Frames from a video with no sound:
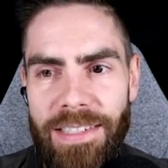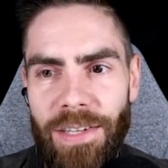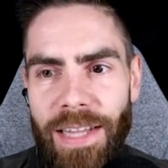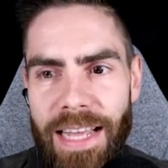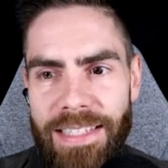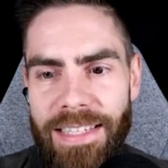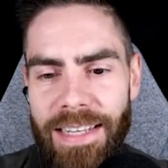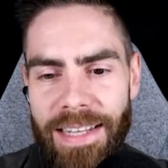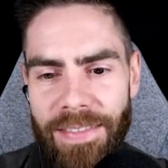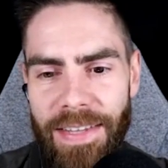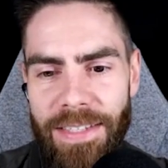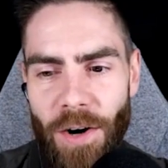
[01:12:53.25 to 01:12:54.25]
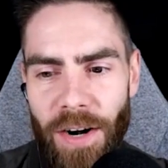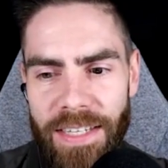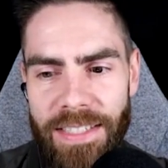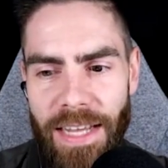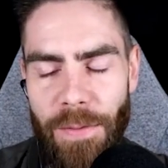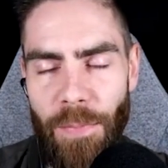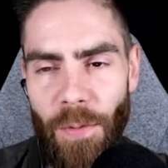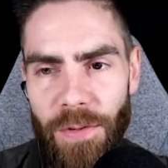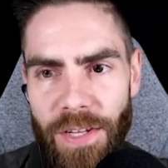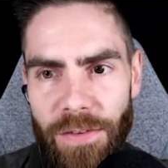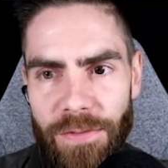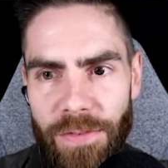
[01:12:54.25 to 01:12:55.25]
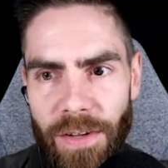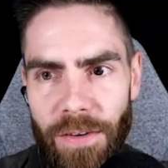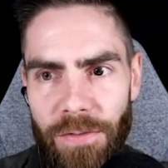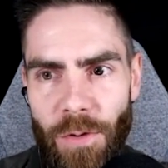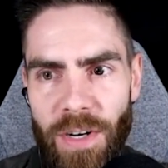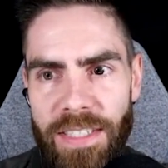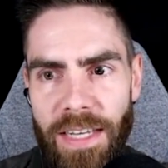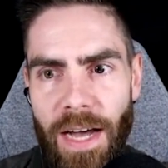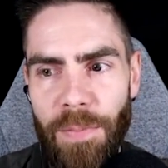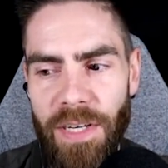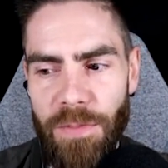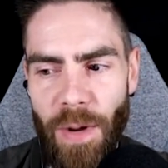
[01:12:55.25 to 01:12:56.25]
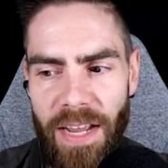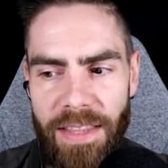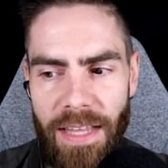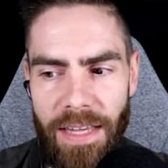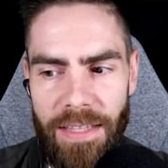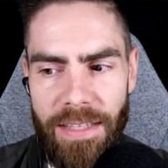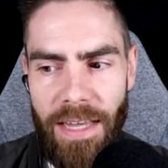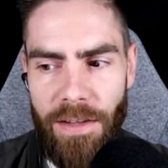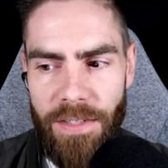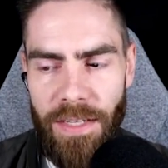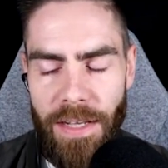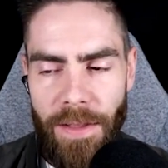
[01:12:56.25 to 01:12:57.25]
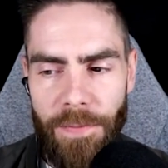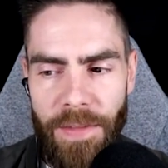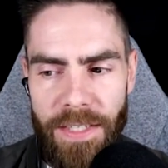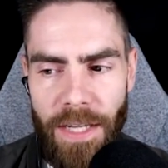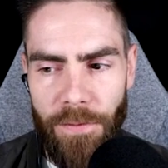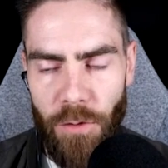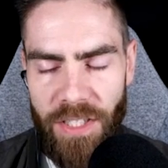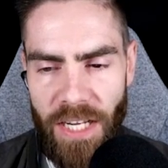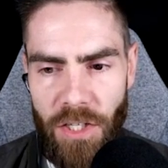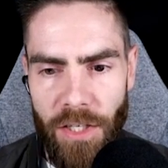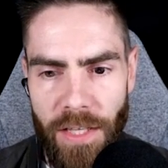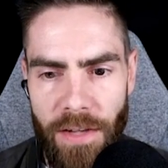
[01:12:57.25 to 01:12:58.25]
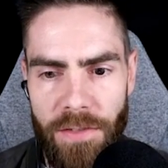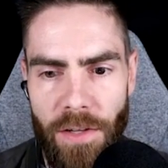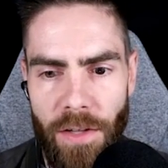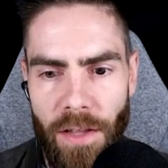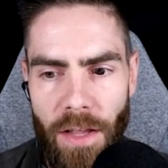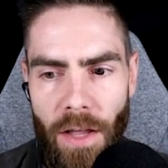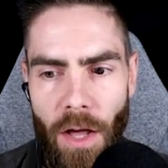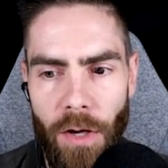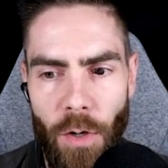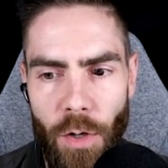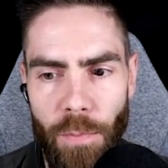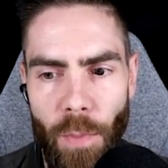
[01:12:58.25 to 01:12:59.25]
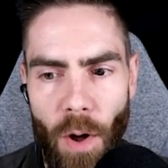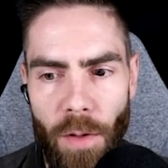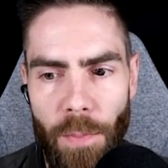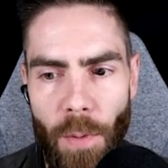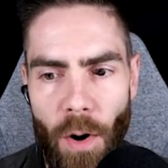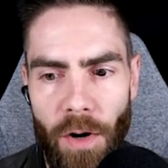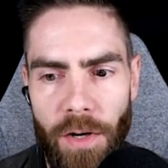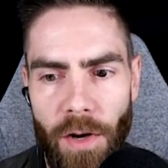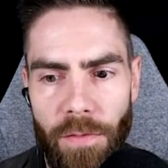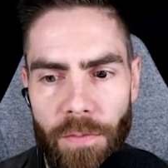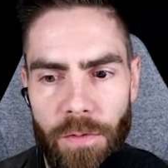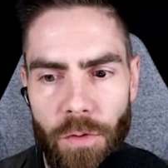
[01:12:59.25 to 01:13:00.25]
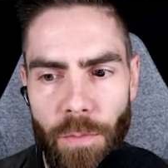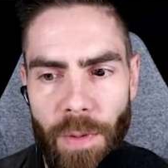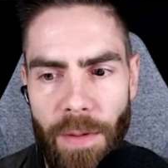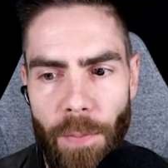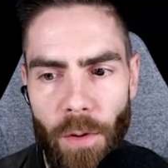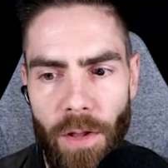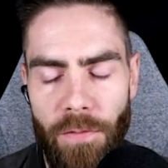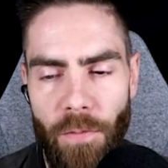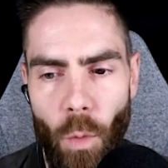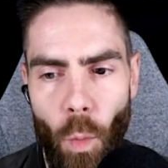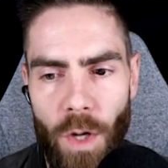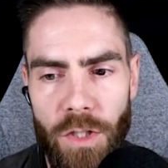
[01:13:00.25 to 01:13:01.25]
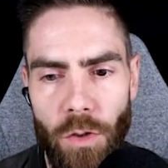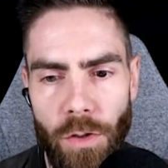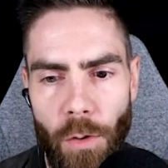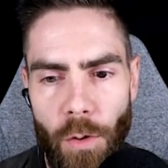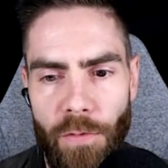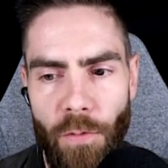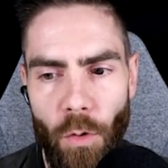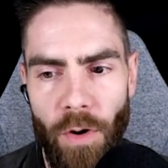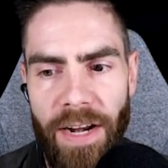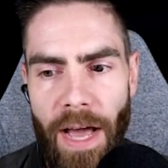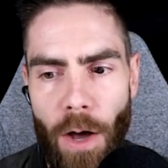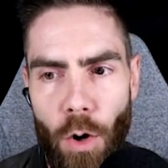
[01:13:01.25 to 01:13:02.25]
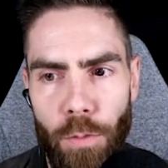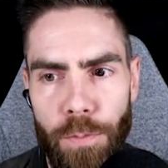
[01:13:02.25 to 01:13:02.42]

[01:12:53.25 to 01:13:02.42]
So that's these are examples of of crazy companies, but I think it gives this conversation gives a a good ballpark of to people of what to look for and I hope